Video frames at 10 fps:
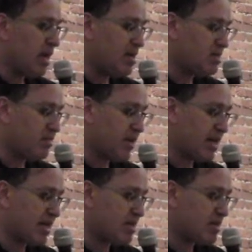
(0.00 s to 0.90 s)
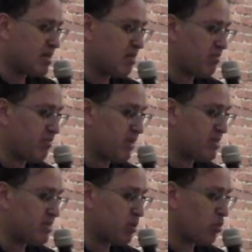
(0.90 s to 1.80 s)
as if I can still
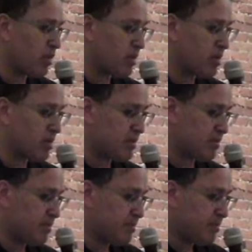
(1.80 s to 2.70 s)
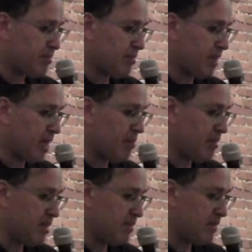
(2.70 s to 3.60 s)
face the world I'm
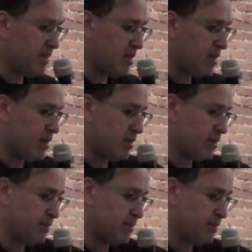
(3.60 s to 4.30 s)
leaving her.